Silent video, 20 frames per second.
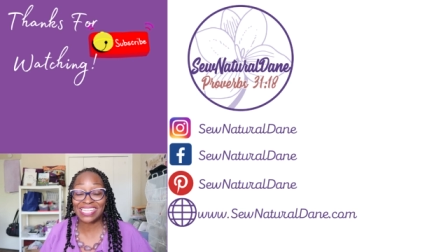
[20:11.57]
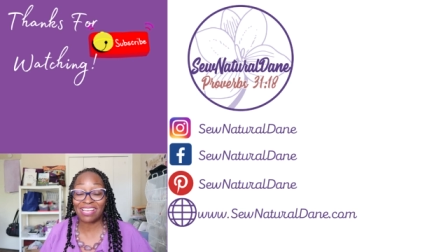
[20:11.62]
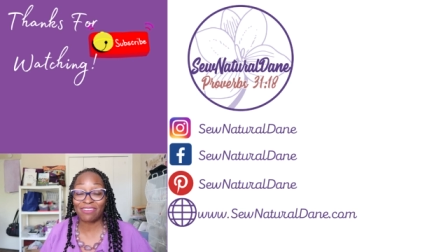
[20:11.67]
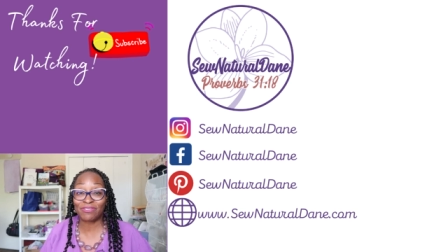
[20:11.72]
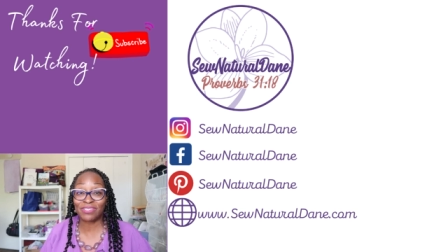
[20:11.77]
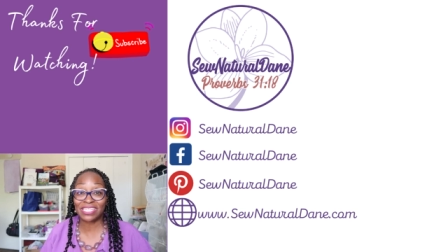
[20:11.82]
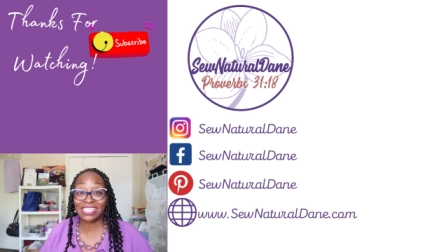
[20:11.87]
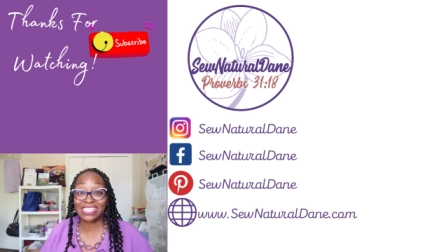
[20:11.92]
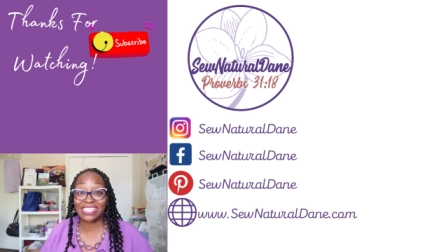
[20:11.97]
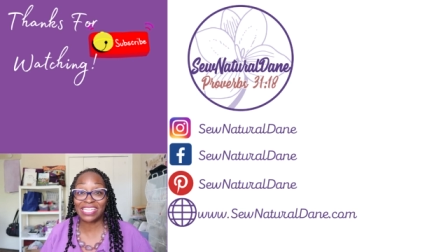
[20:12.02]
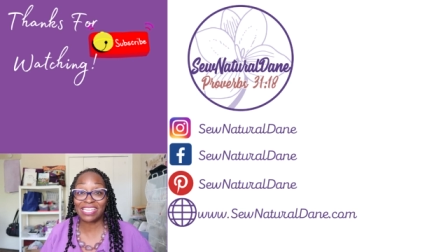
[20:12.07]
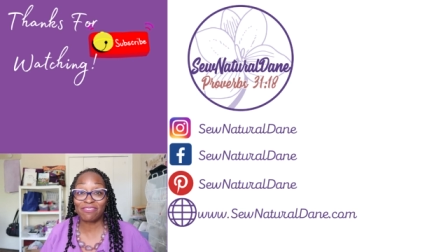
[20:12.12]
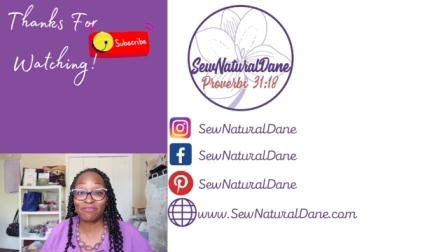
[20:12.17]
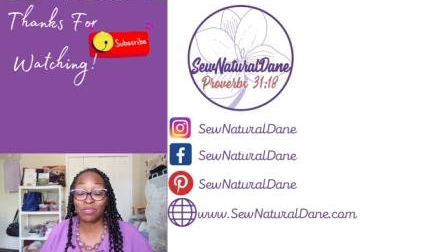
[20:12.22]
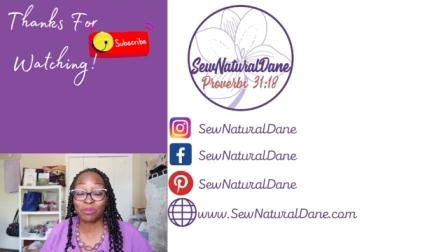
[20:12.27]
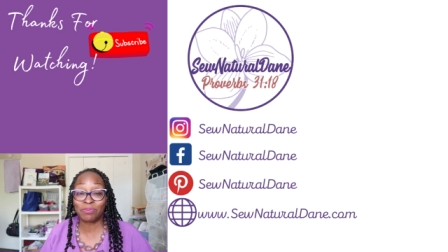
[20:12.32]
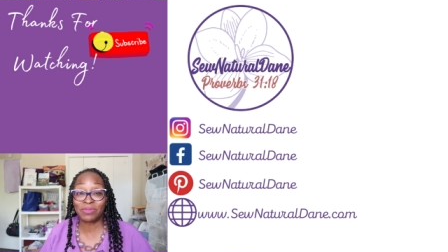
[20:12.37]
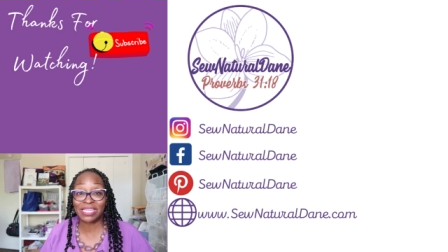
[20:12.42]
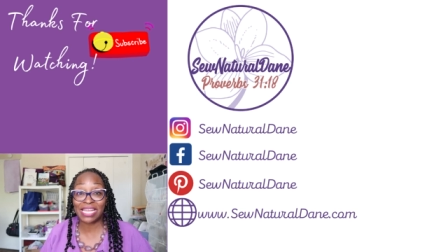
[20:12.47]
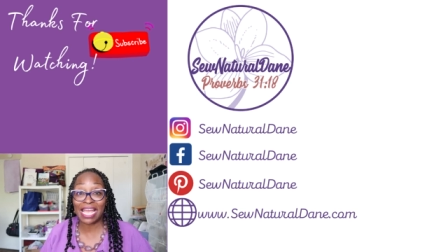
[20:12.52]
definitely
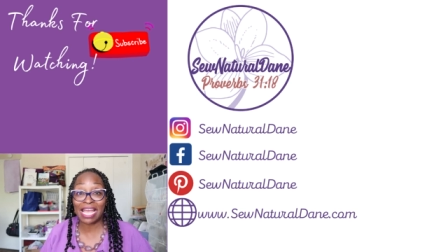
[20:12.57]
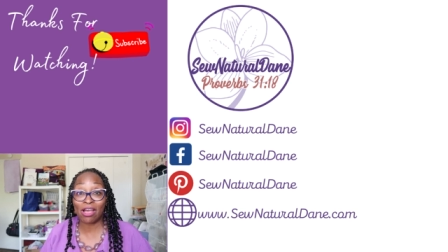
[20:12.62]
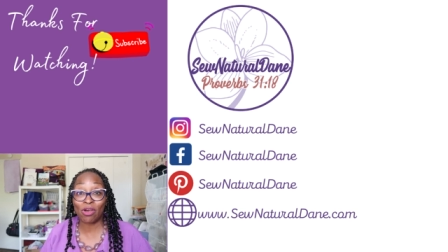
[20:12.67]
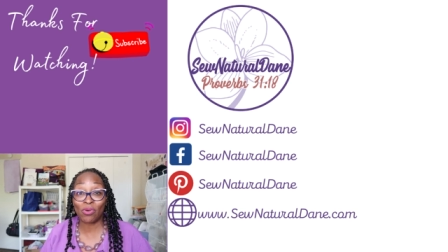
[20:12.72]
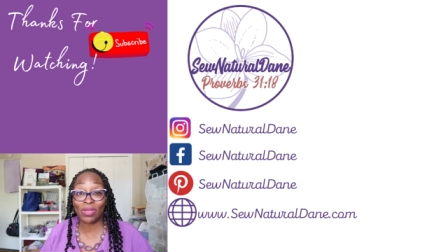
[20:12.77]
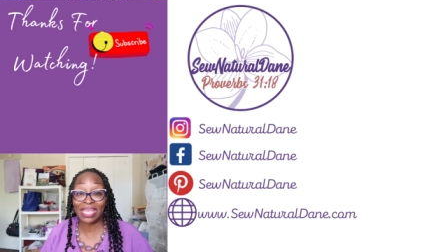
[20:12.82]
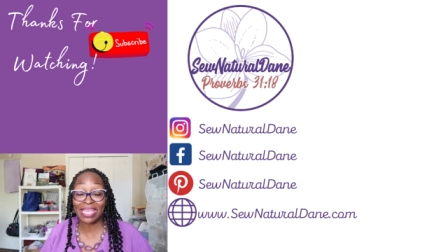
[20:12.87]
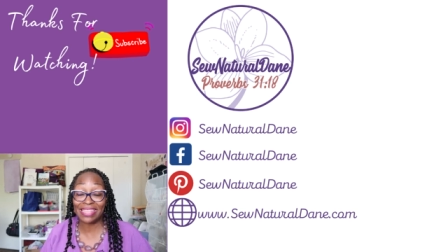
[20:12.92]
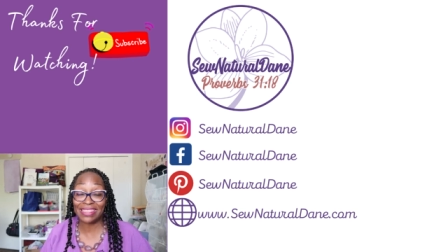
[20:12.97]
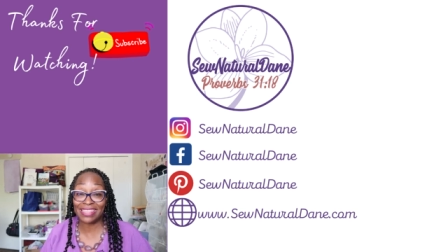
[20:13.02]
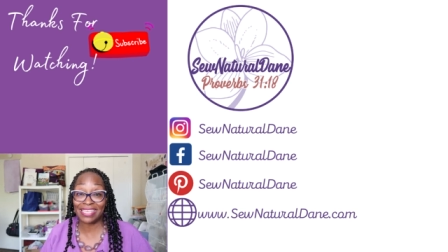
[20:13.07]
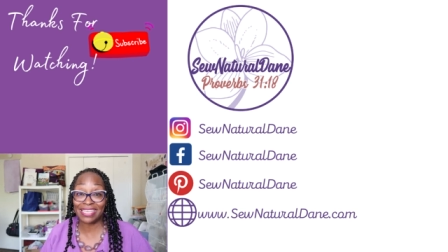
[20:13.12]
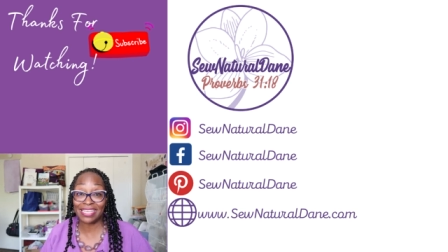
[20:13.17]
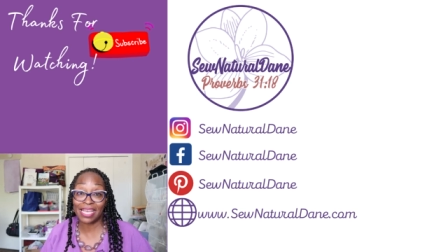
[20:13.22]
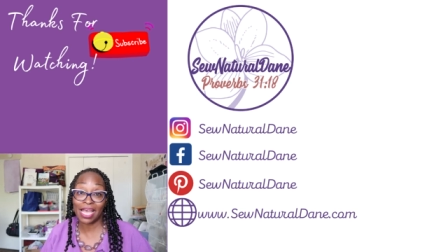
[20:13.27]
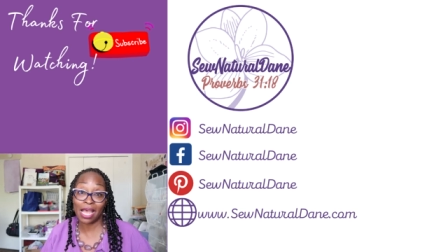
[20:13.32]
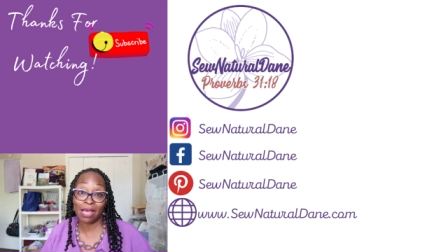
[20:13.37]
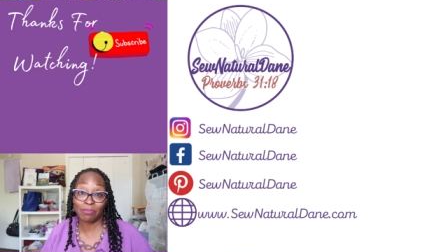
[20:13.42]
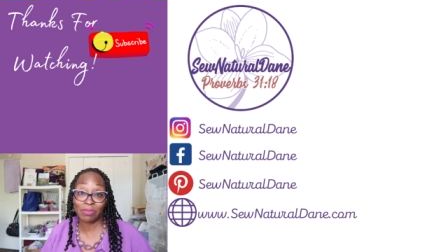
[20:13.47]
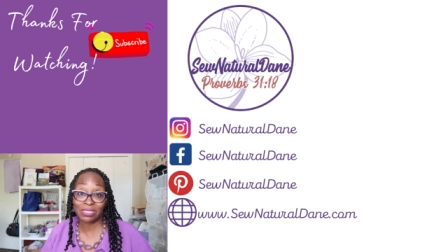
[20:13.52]
leave them down in the
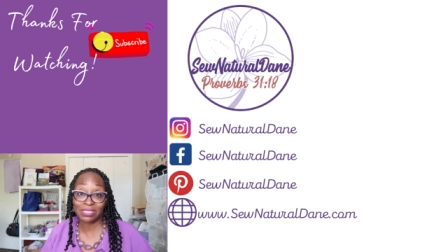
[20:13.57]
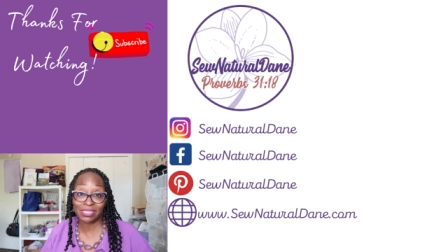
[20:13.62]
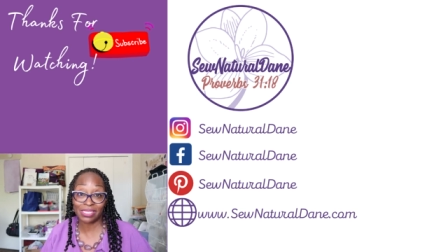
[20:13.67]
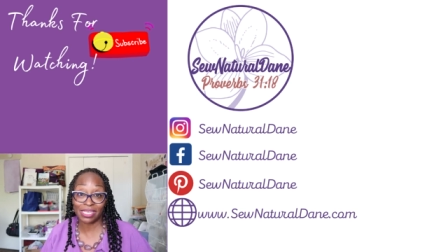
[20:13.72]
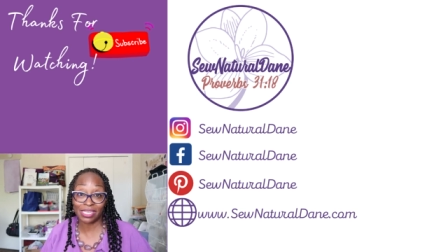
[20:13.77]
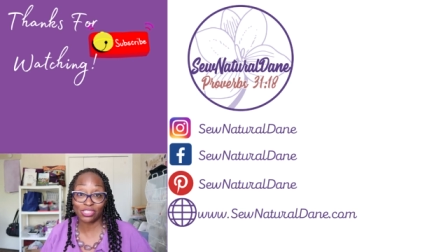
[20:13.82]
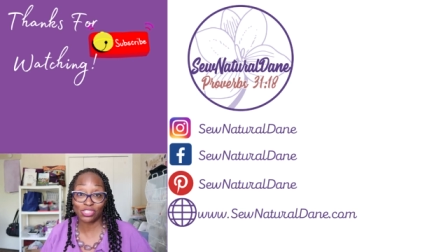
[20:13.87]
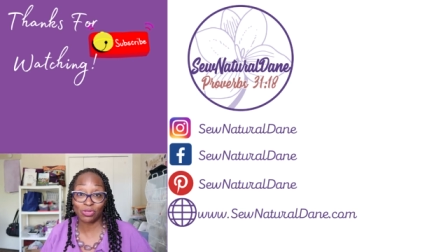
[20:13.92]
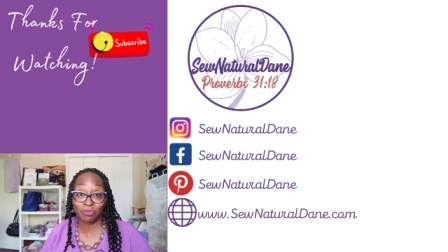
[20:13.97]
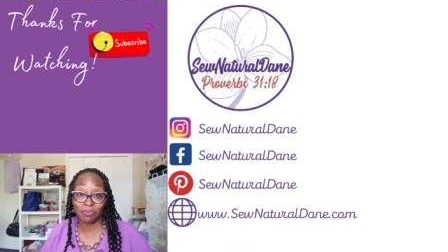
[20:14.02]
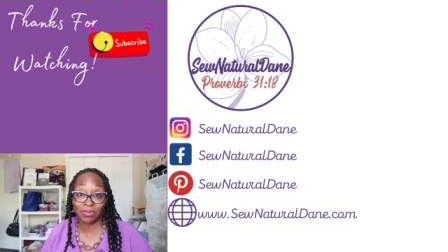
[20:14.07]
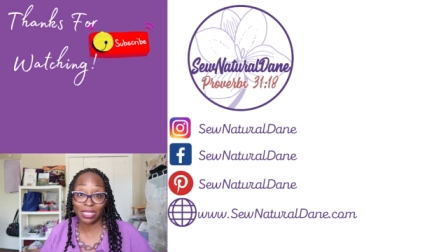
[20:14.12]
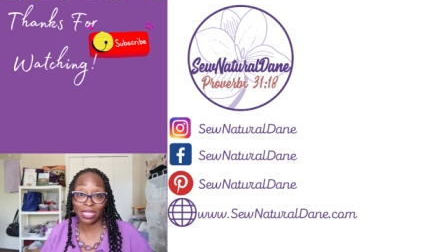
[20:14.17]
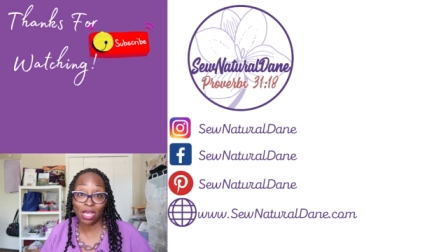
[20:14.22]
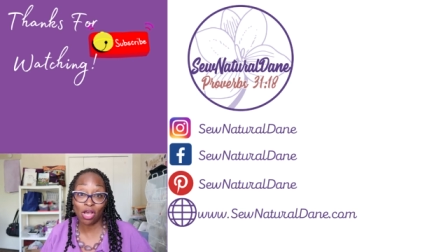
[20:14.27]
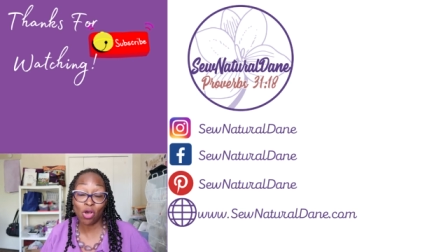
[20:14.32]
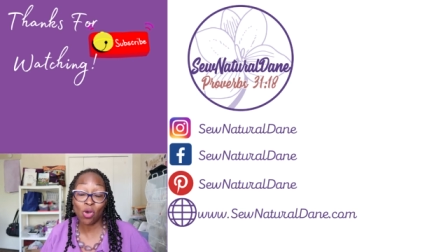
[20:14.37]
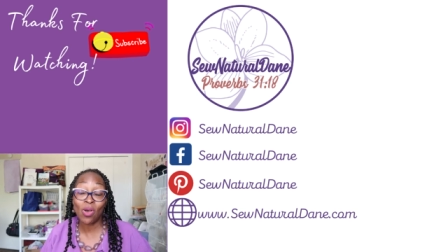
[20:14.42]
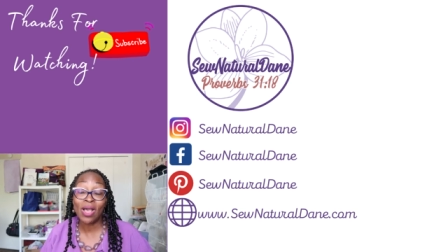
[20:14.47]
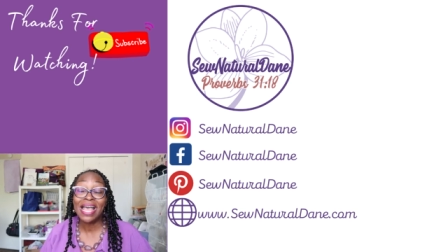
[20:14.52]
comment section
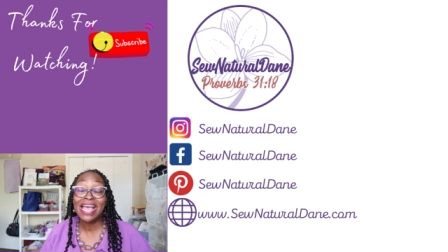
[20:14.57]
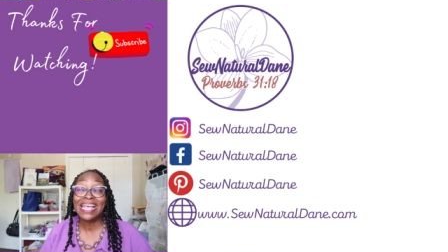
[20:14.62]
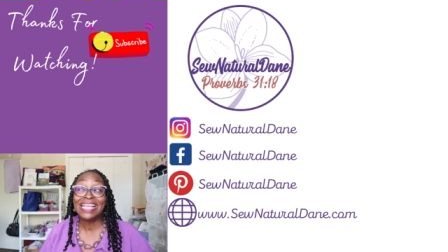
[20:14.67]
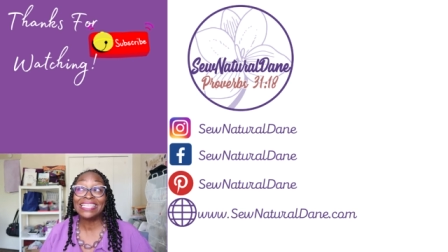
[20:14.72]
below